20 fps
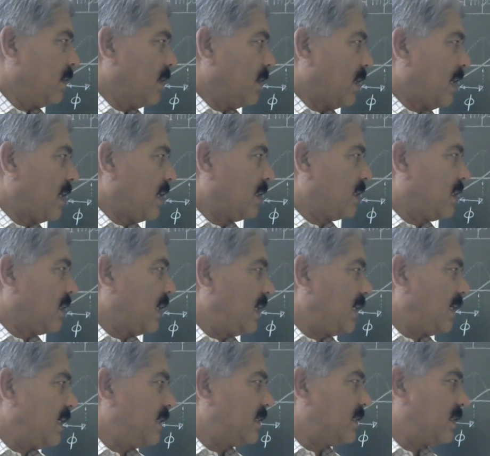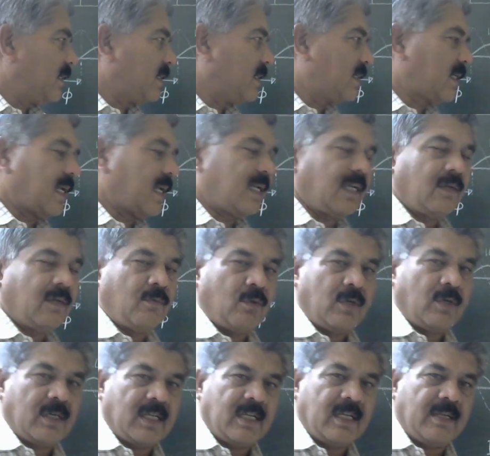And third is restriking
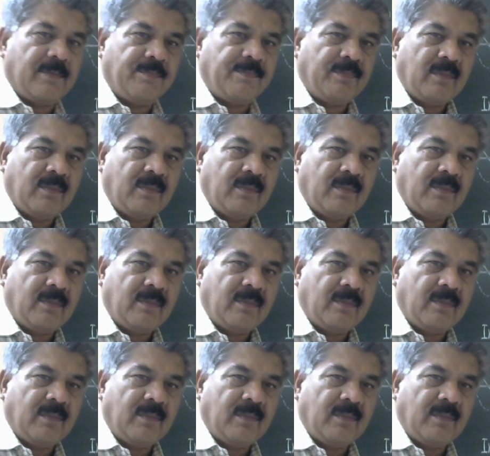voltage.